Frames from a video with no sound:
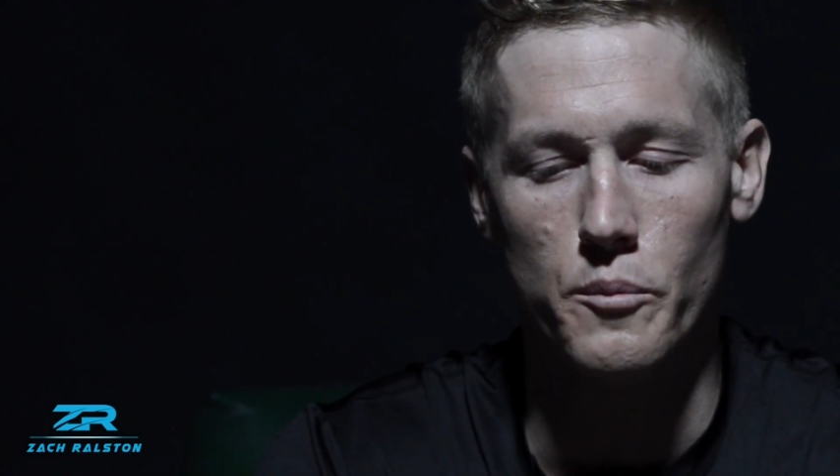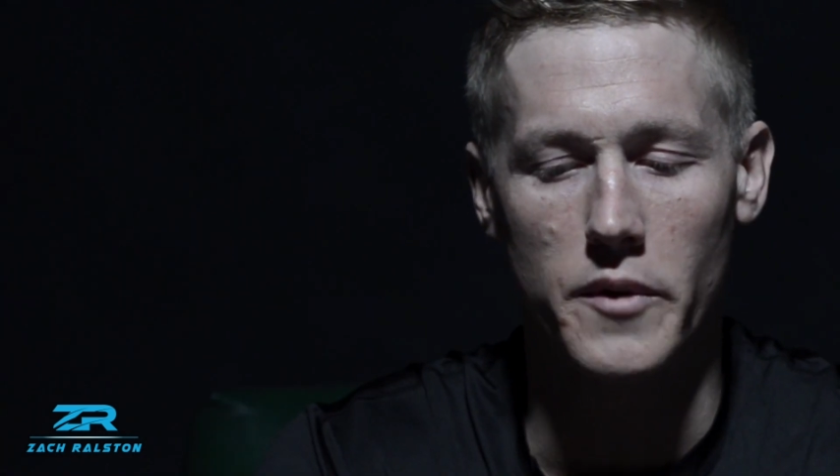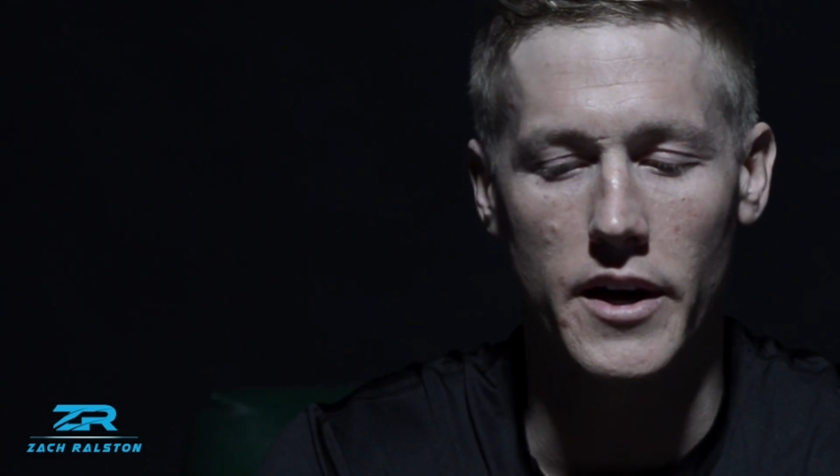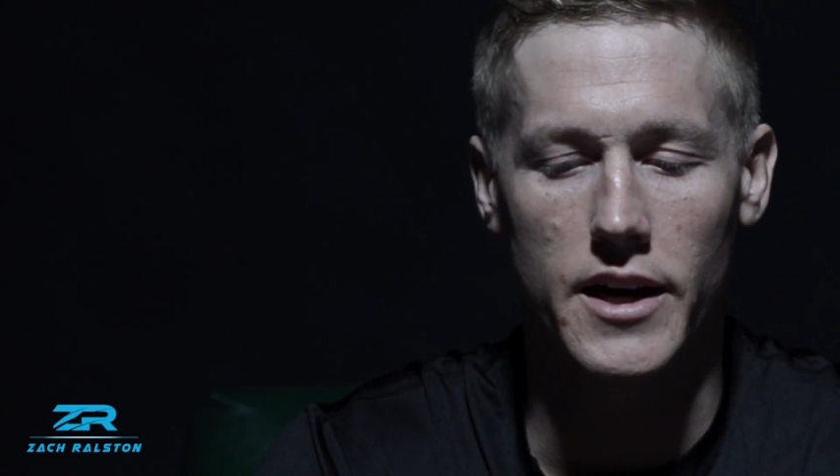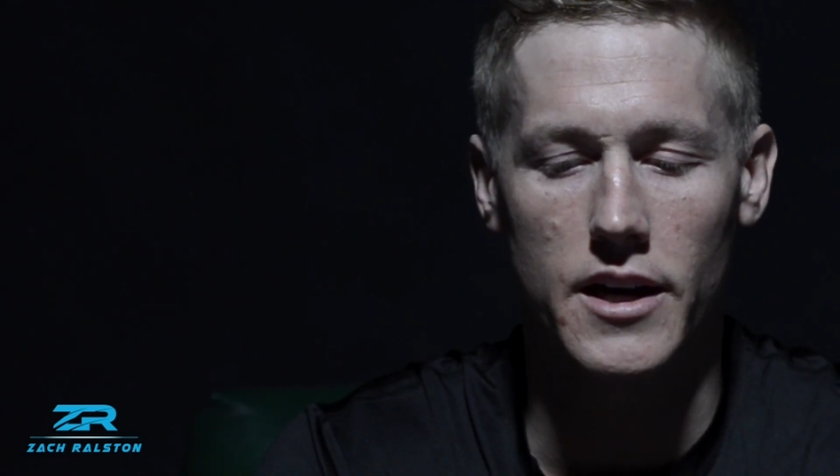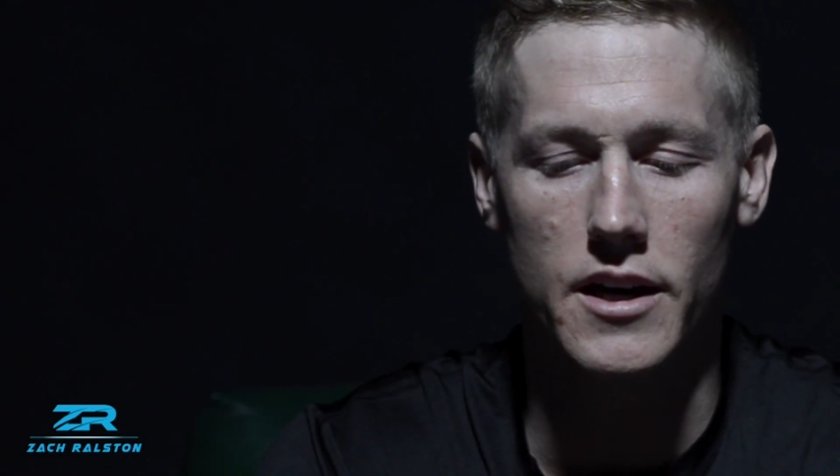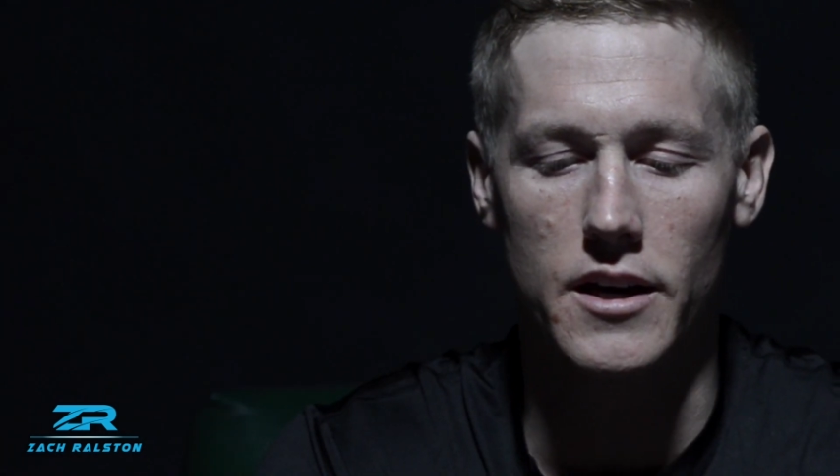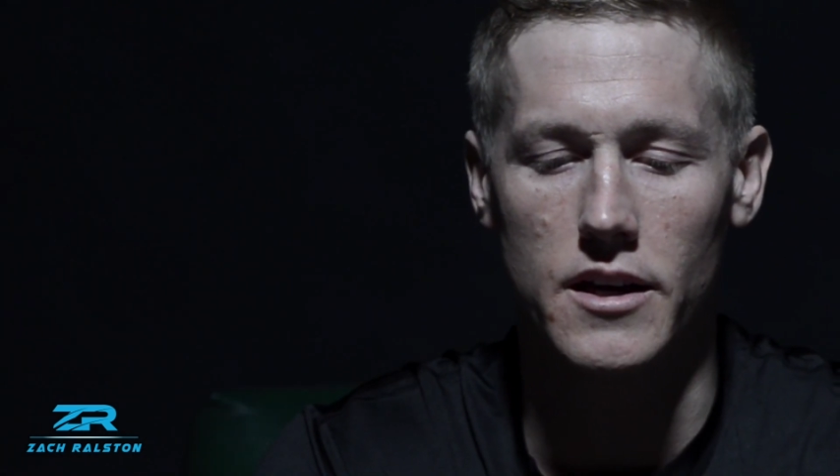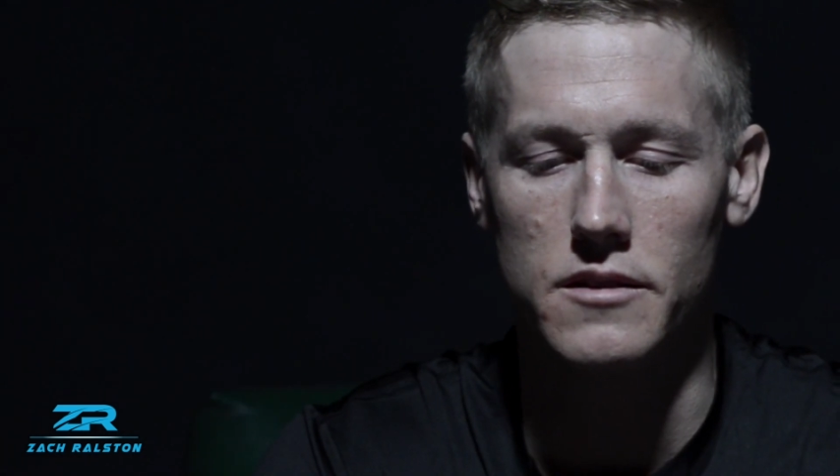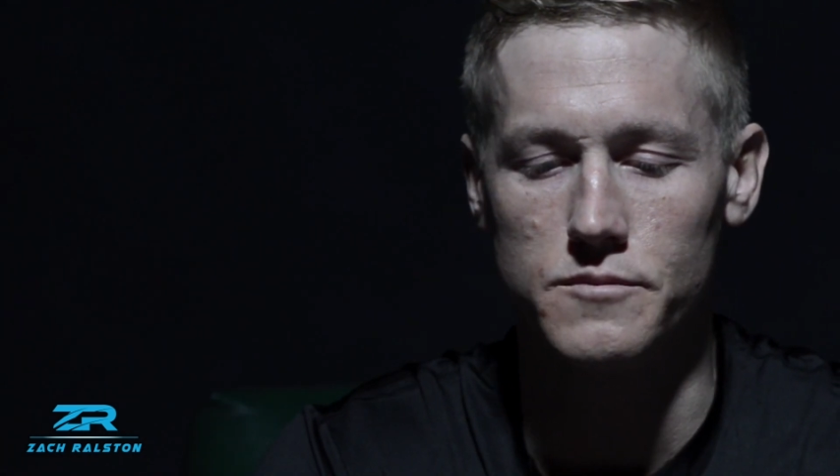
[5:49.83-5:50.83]
My
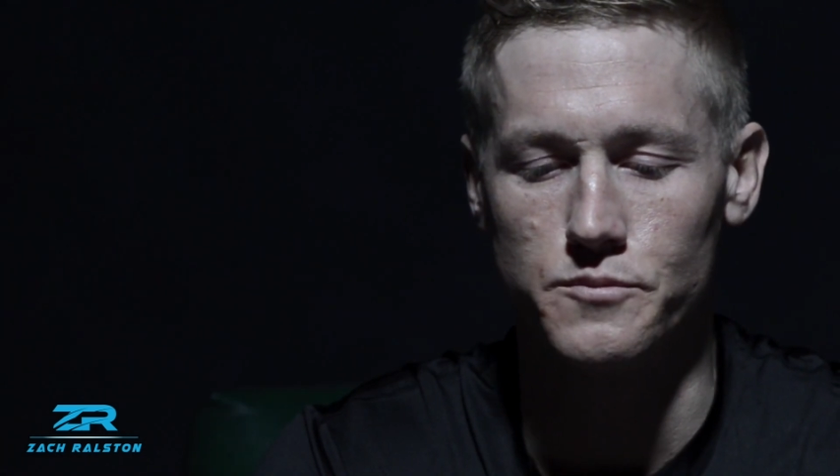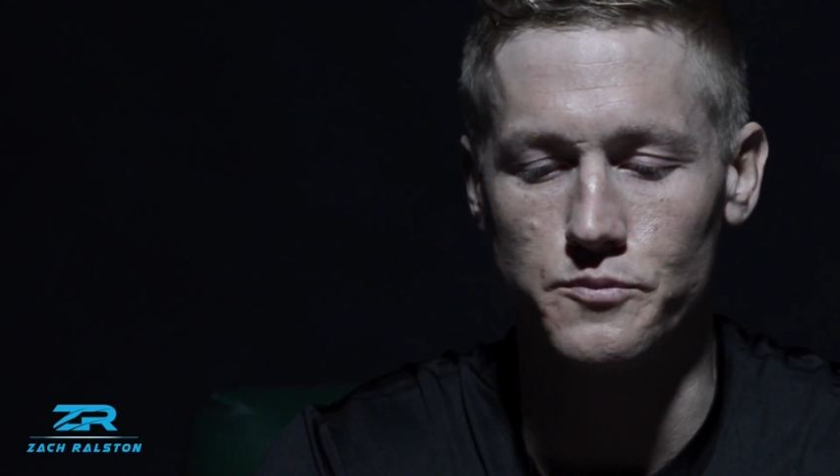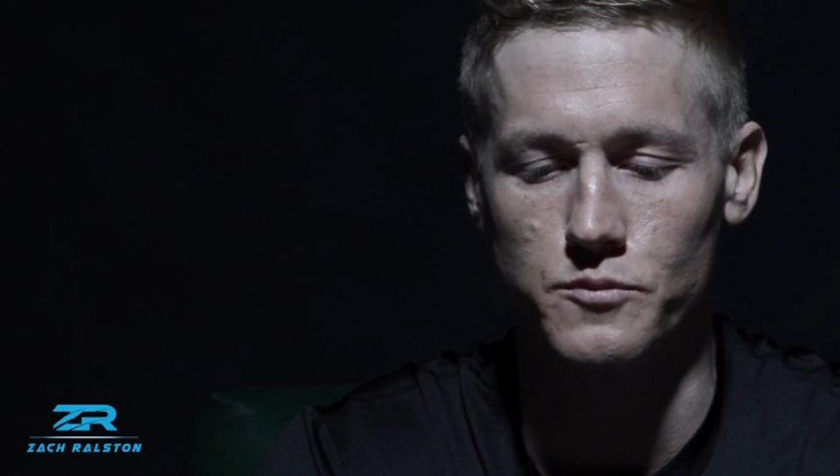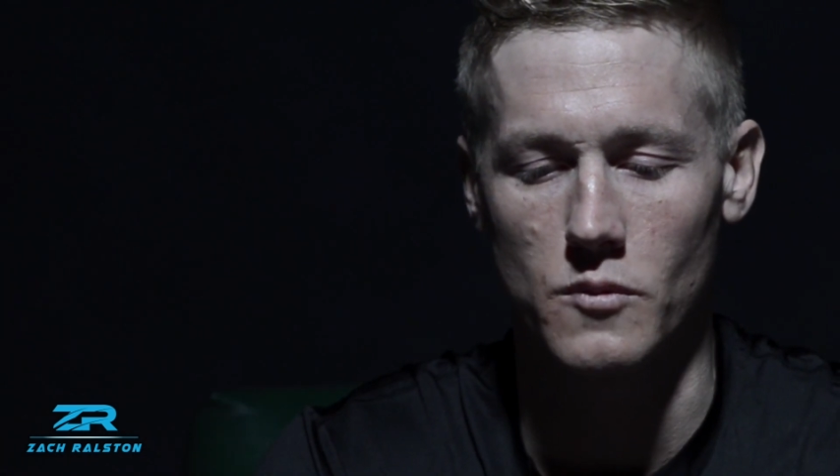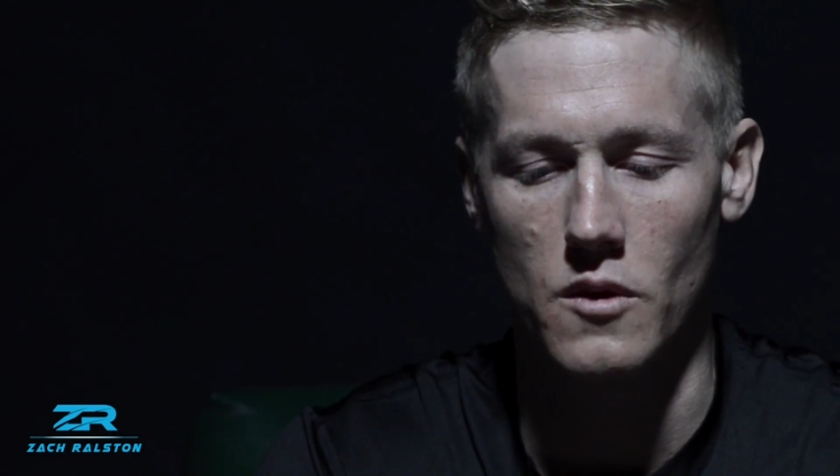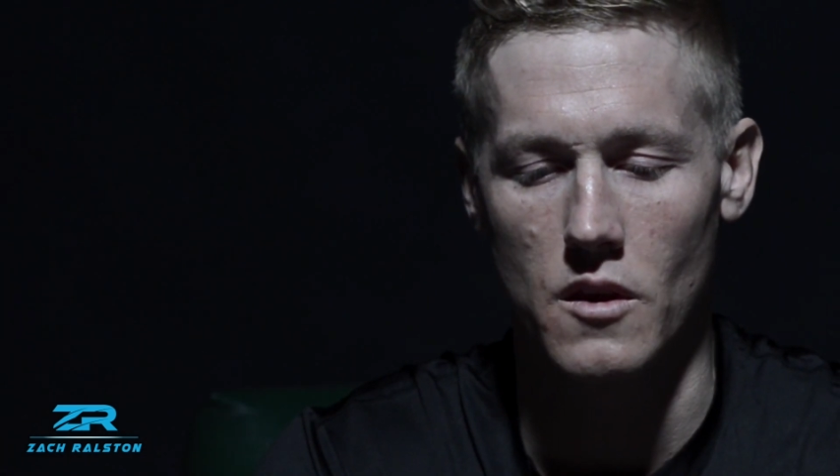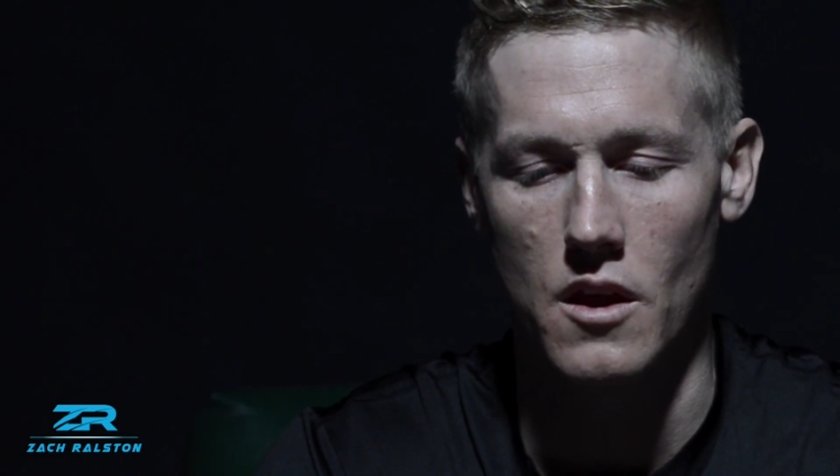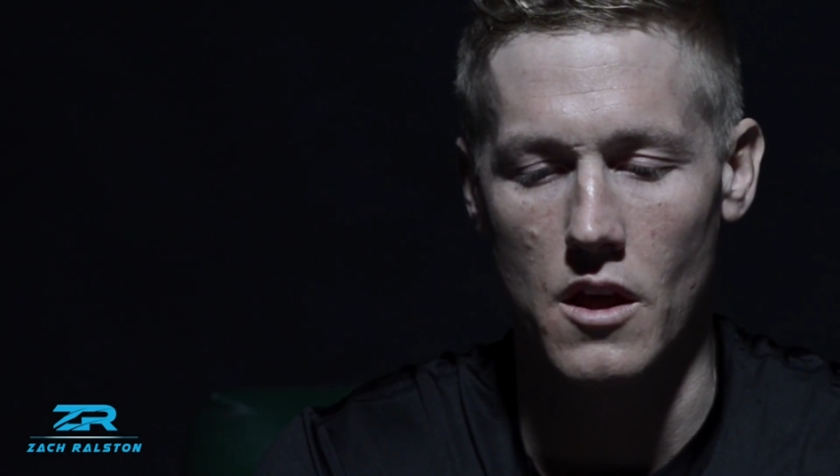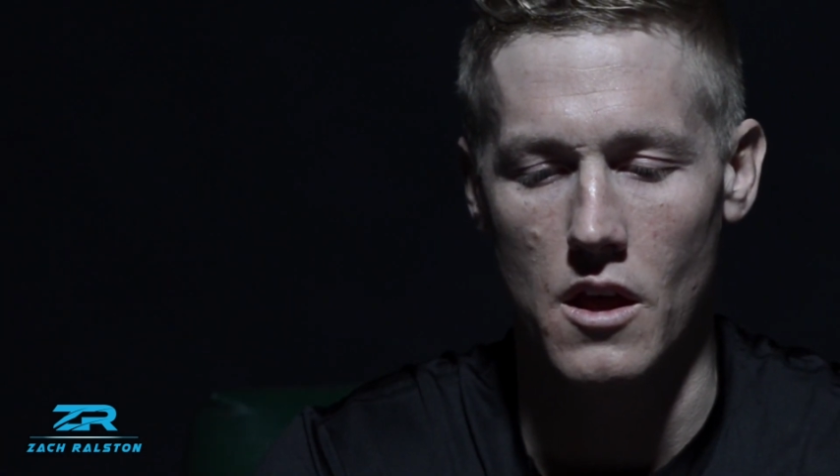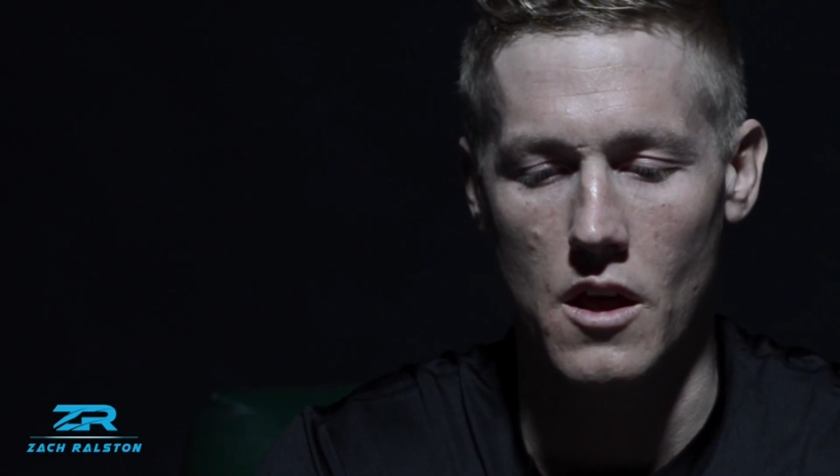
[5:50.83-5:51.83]
uh,
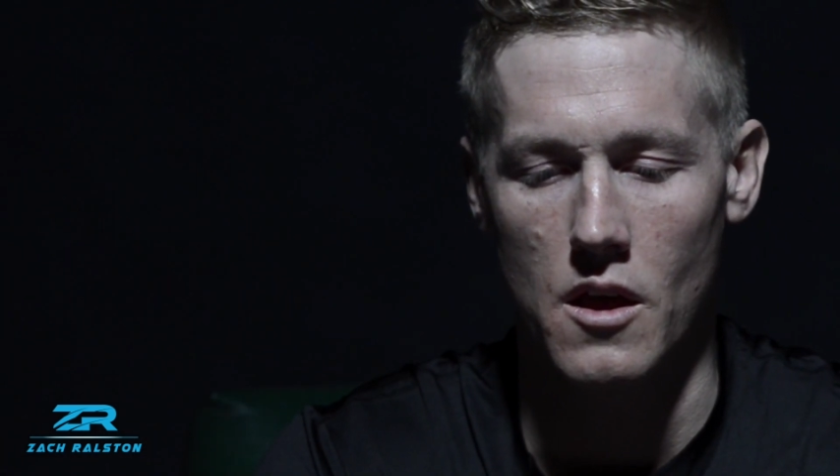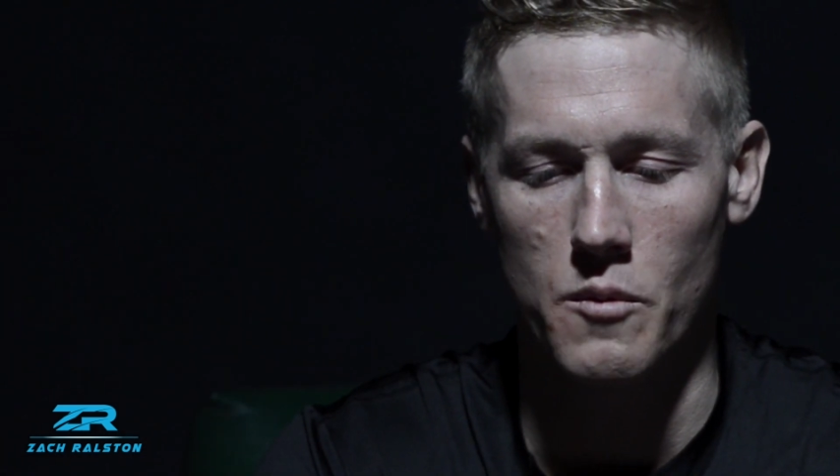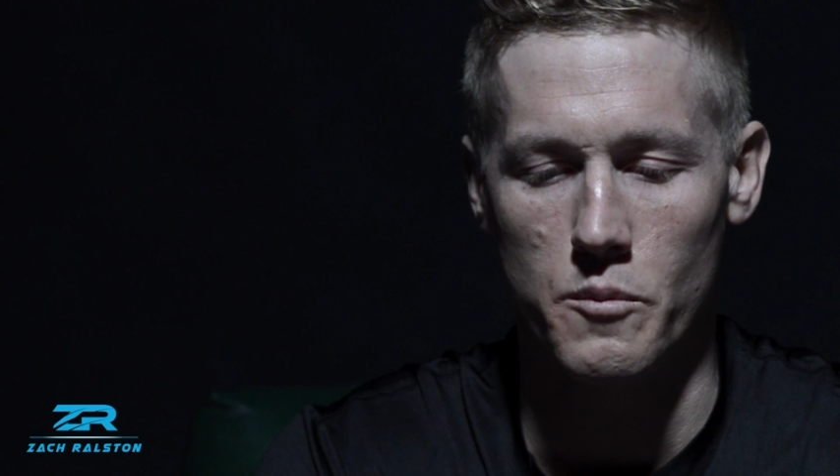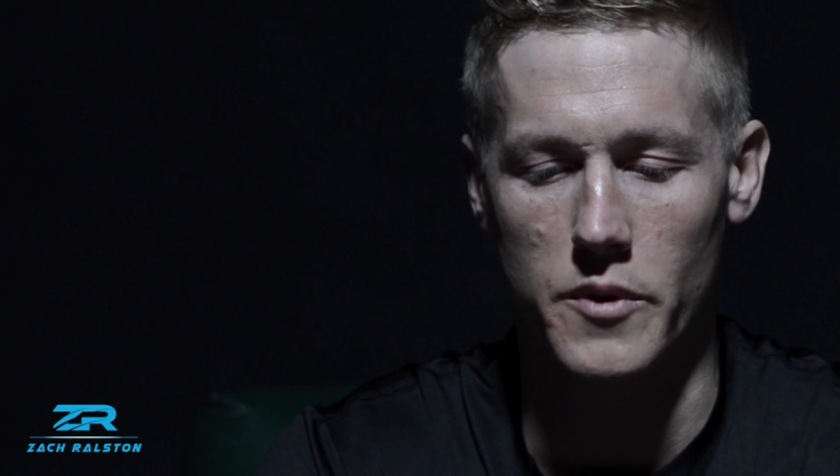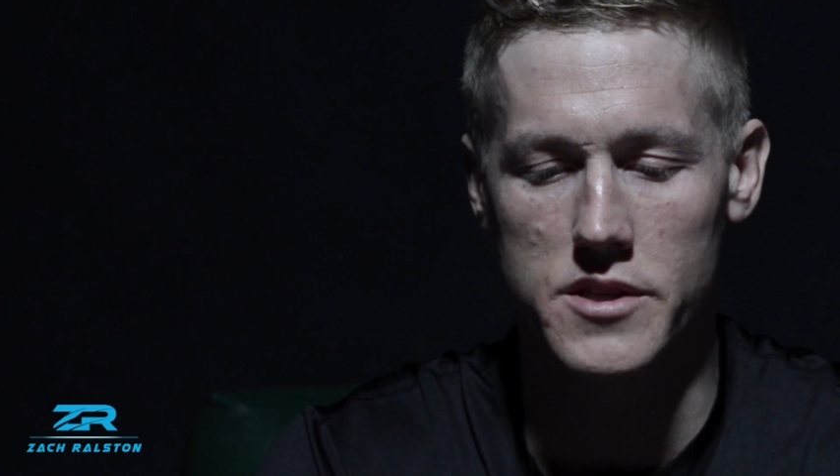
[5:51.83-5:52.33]
my